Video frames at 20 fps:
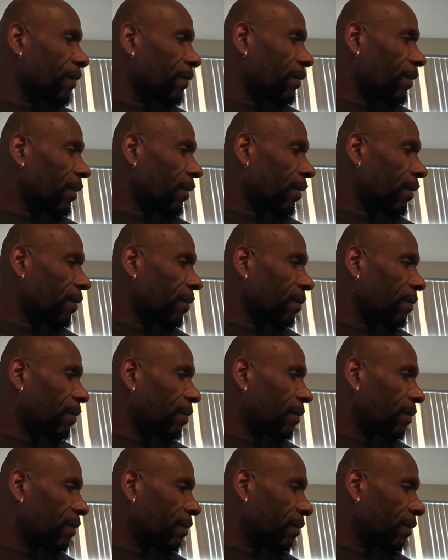Hold on.
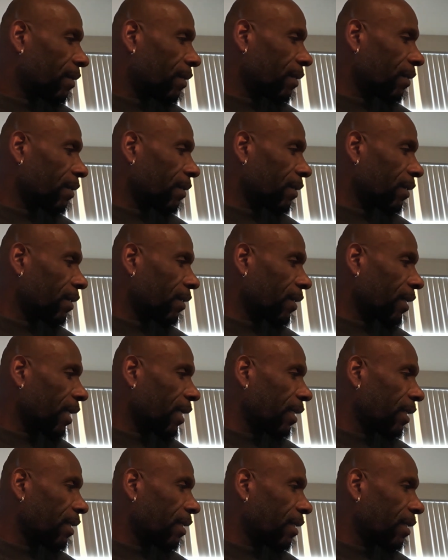You
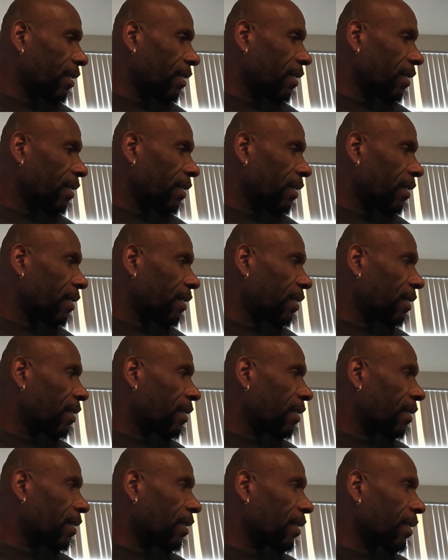okay?
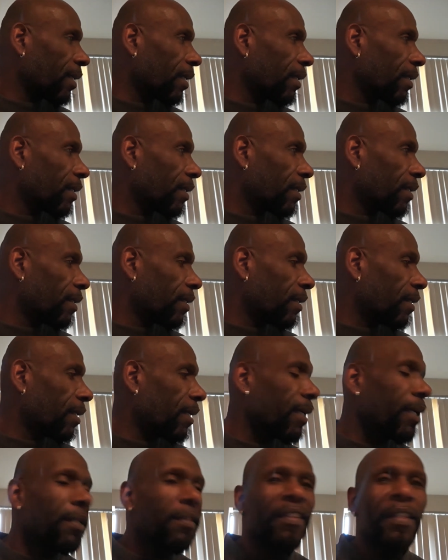Okay. All
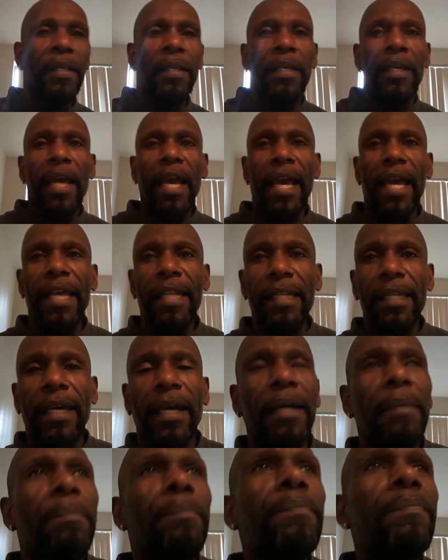right.
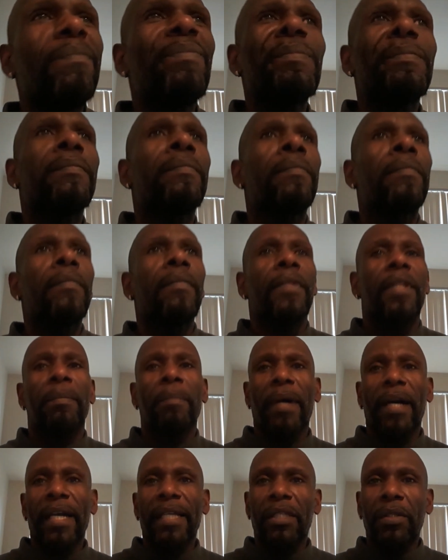And
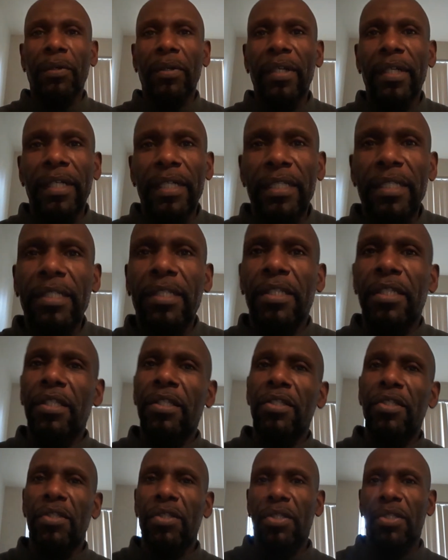my daughter,
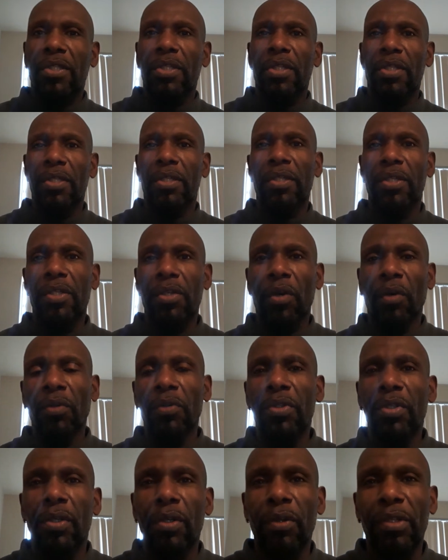she's
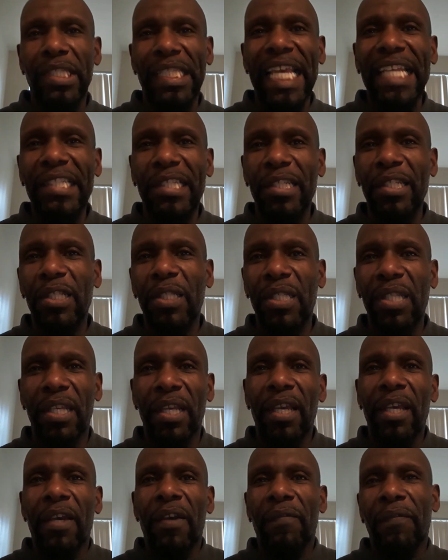gone to Los Angeles
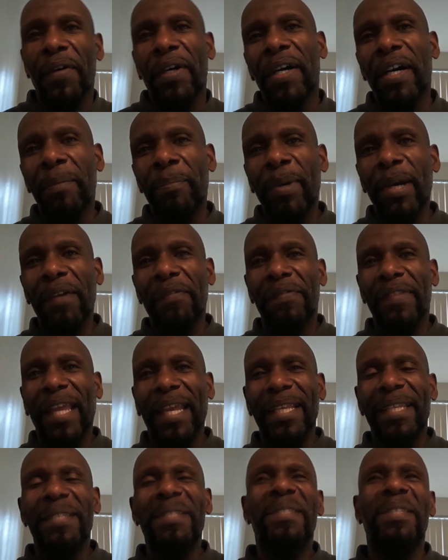for her
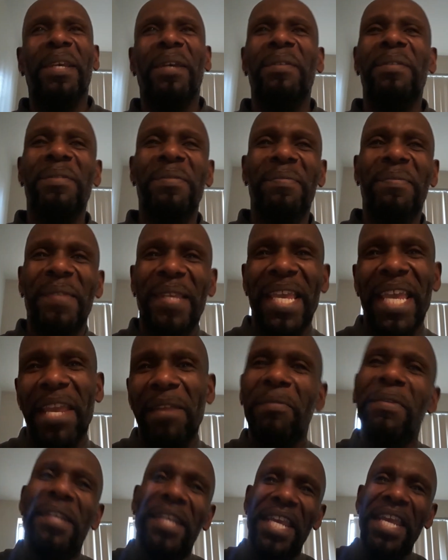birthday. So
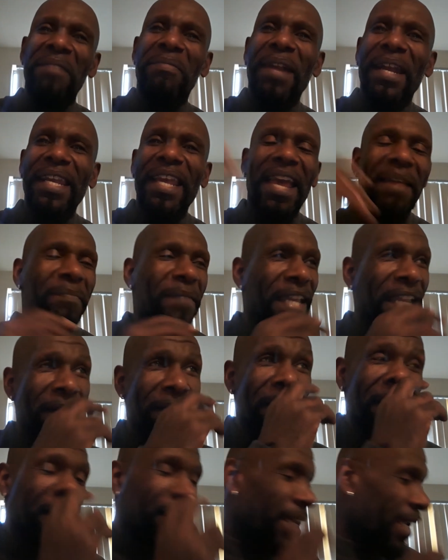here I am.
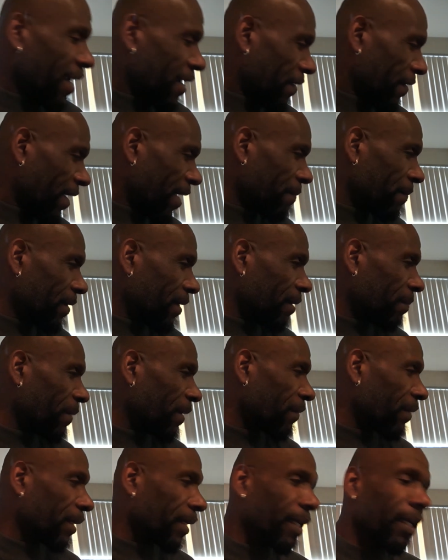Here I am in
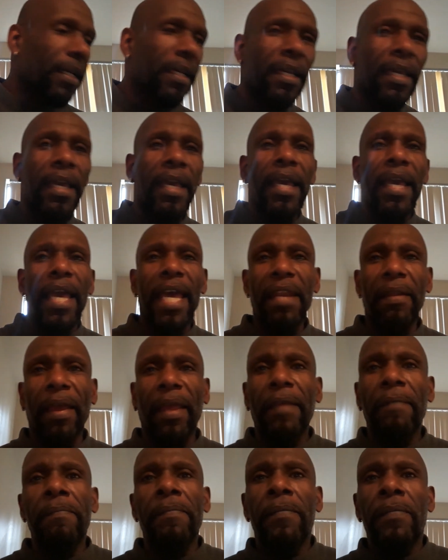America.
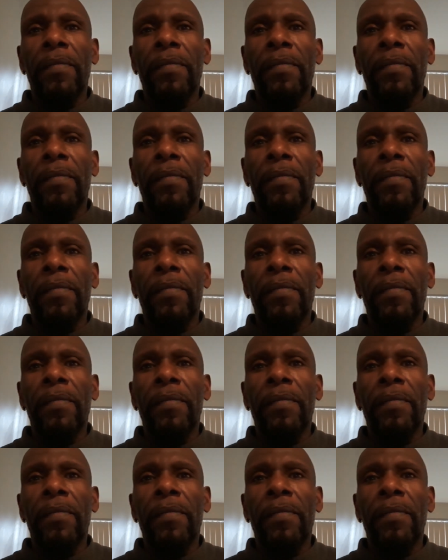Anyway,